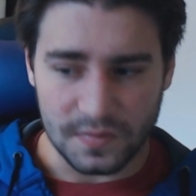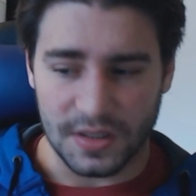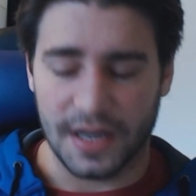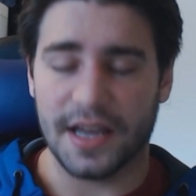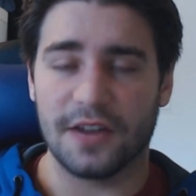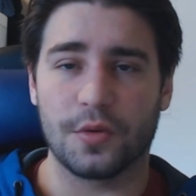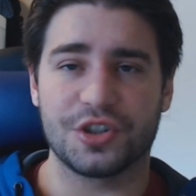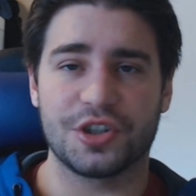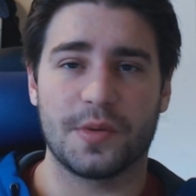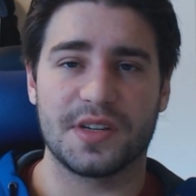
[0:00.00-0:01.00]
again, if we're
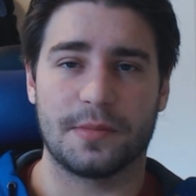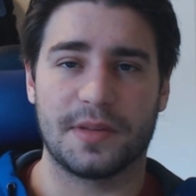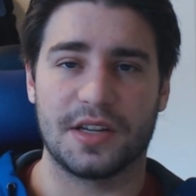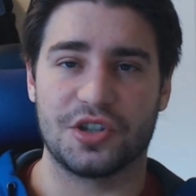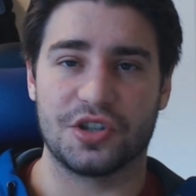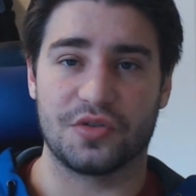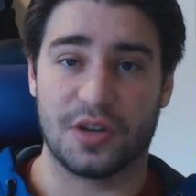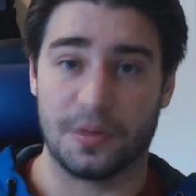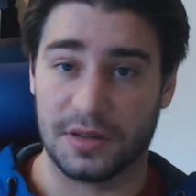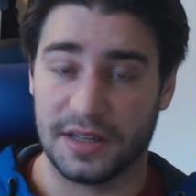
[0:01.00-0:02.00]
showing something that just
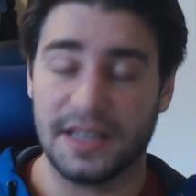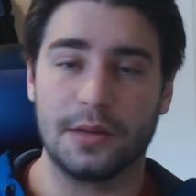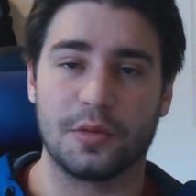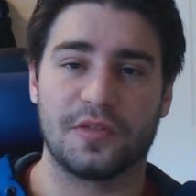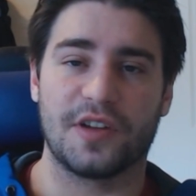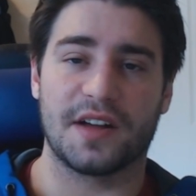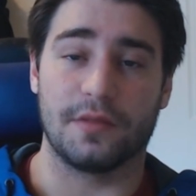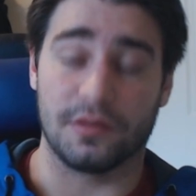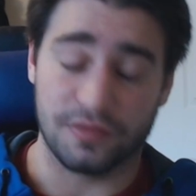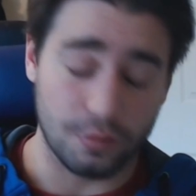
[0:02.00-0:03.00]
completely
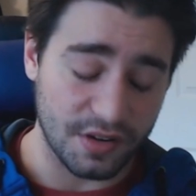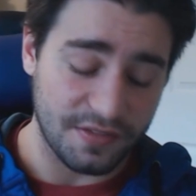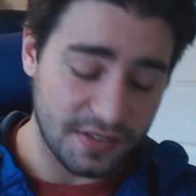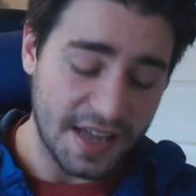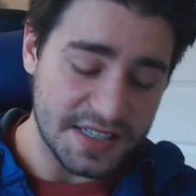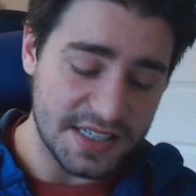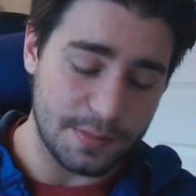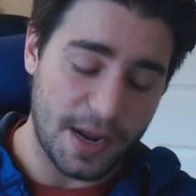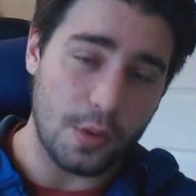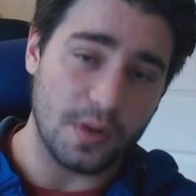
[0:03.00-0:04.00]
reflects his
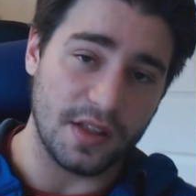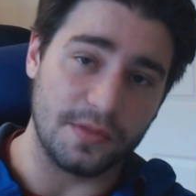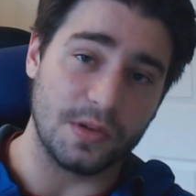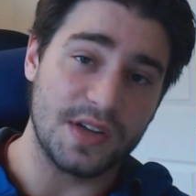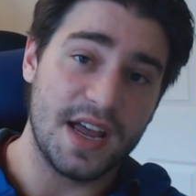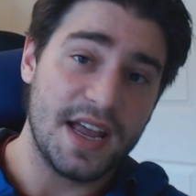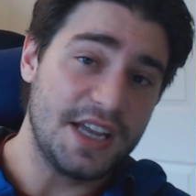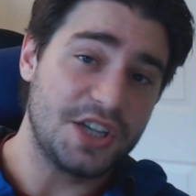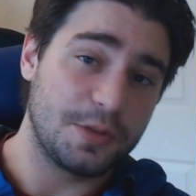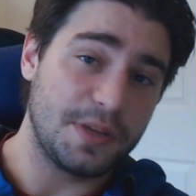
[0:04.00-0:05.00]
power levels, he
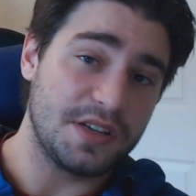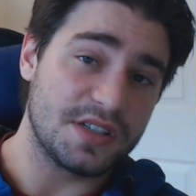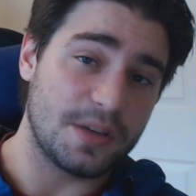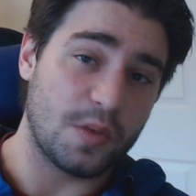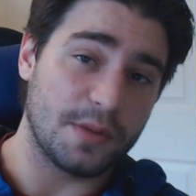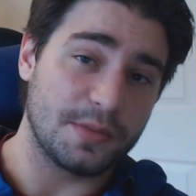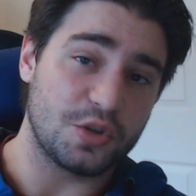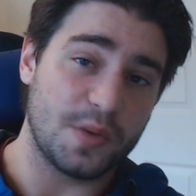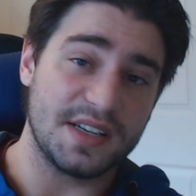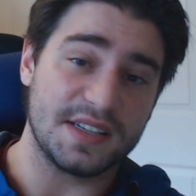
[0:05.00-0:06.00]
should be somewhere
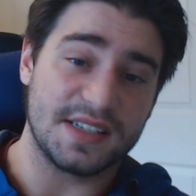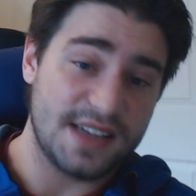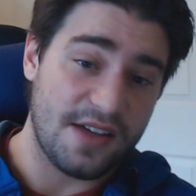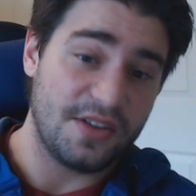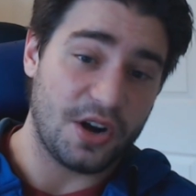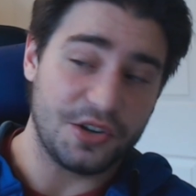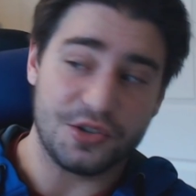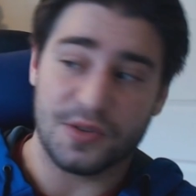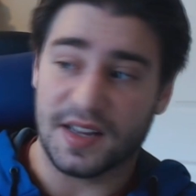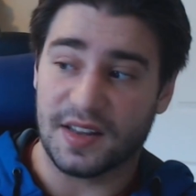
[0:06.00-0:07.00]
between
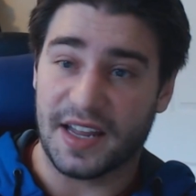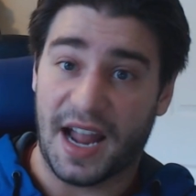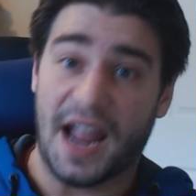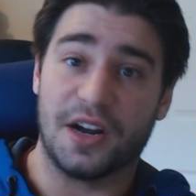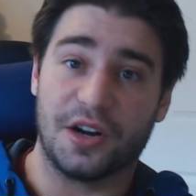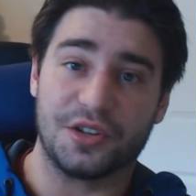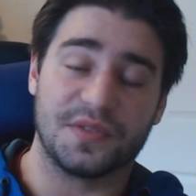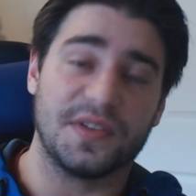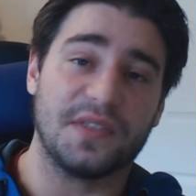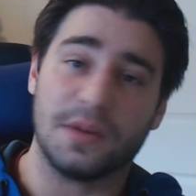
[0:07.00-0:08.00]
700 and
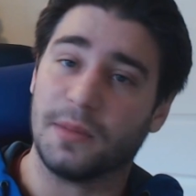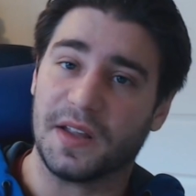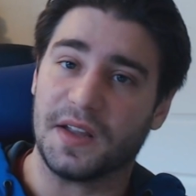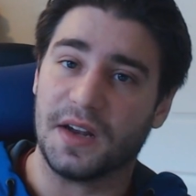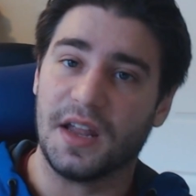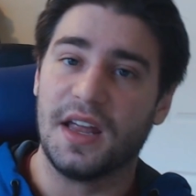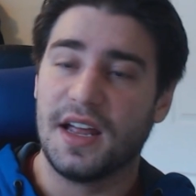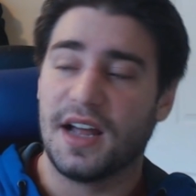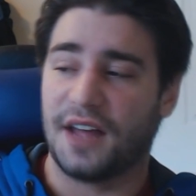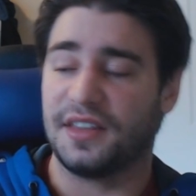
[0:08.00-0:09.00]
850 million.
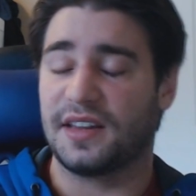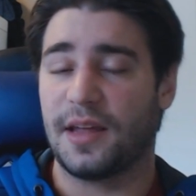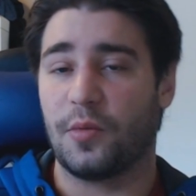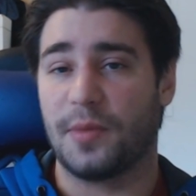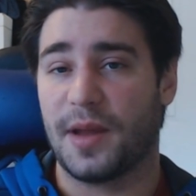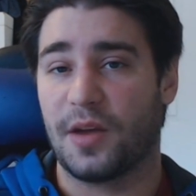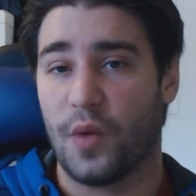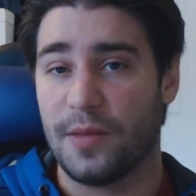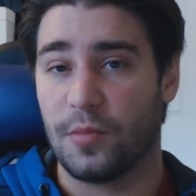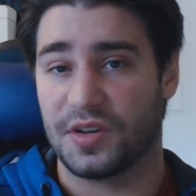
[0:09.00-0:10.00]
I think that would make
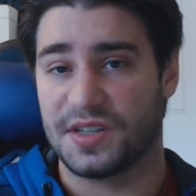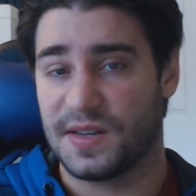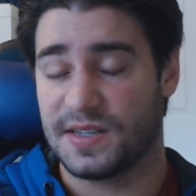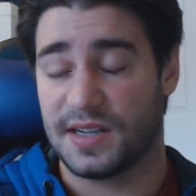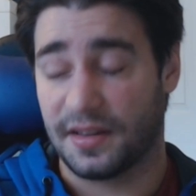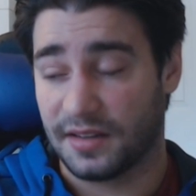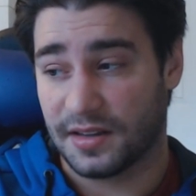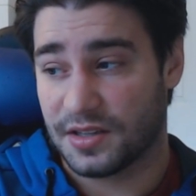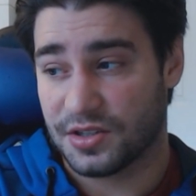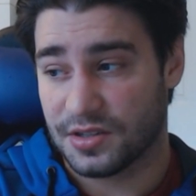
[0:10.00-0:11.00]
way more sense, and I think
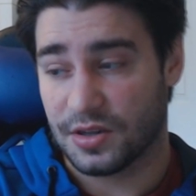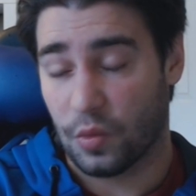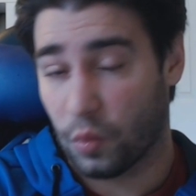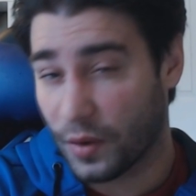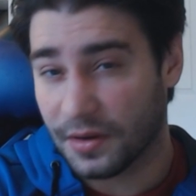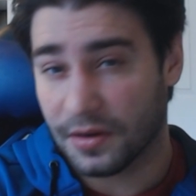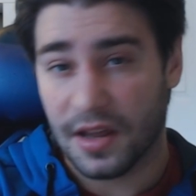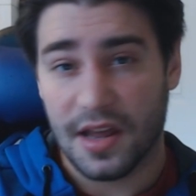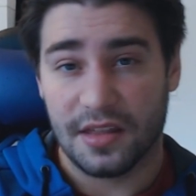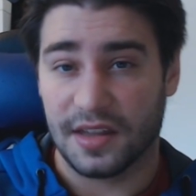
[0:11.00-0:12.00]
that's just a weird
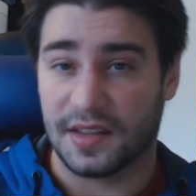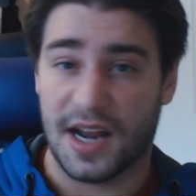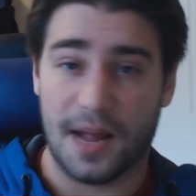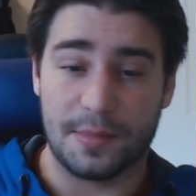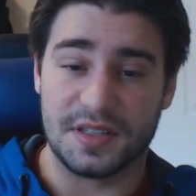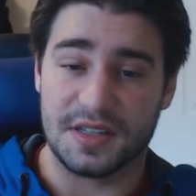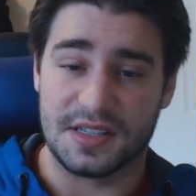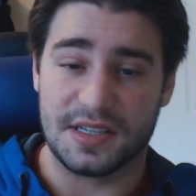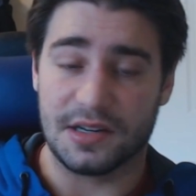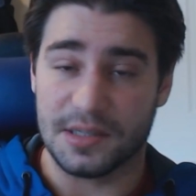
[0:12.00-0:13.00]
thing that happens in the
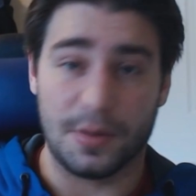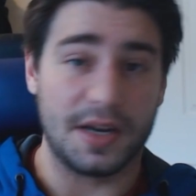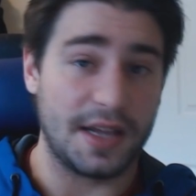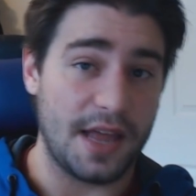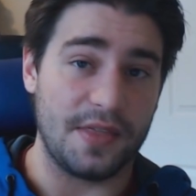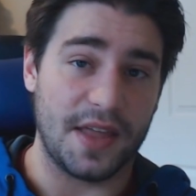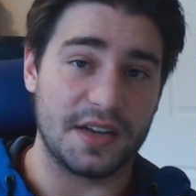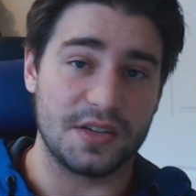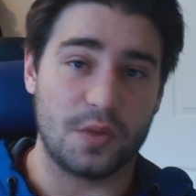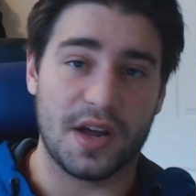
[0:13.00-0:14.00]
series. But again, that
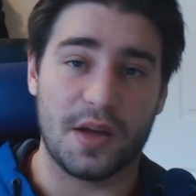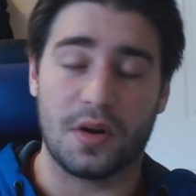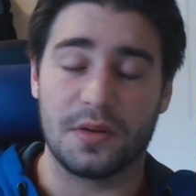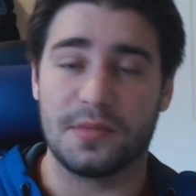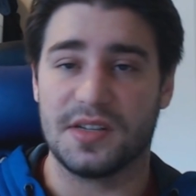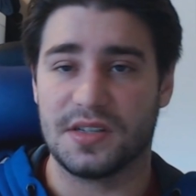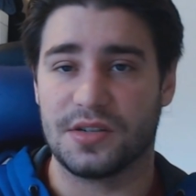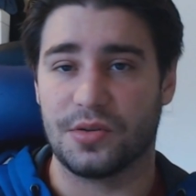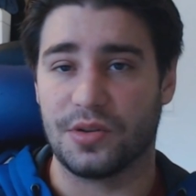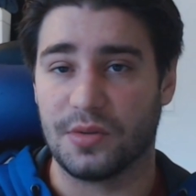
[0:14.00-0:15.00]
is why One Piece is
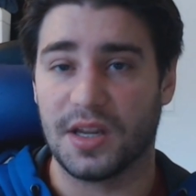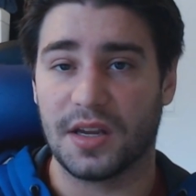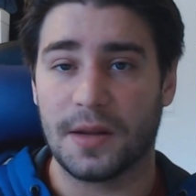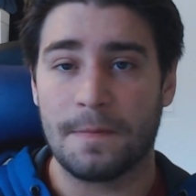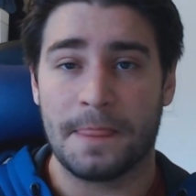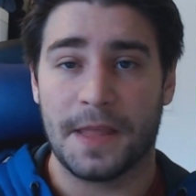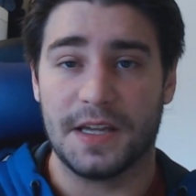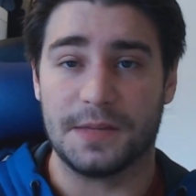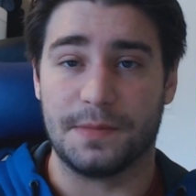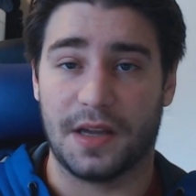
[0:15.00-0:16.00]
so unique,
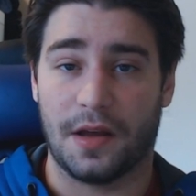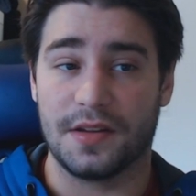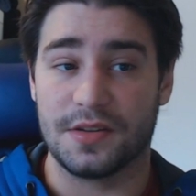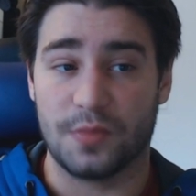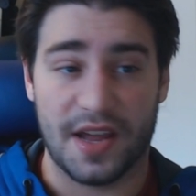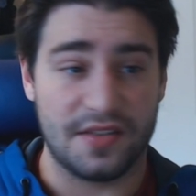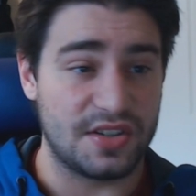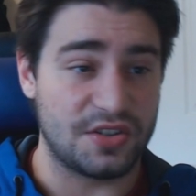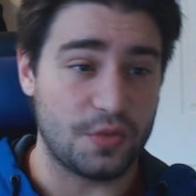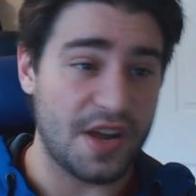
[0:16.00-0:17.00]
is because we have
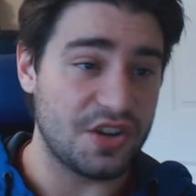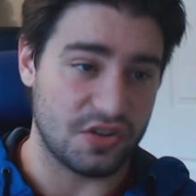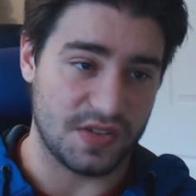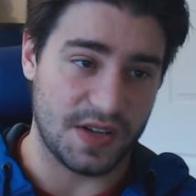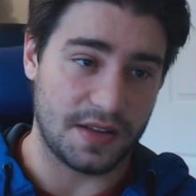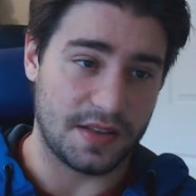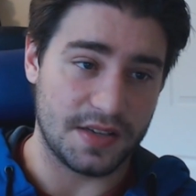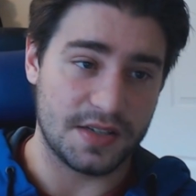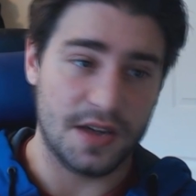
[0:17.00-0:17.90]
situations like this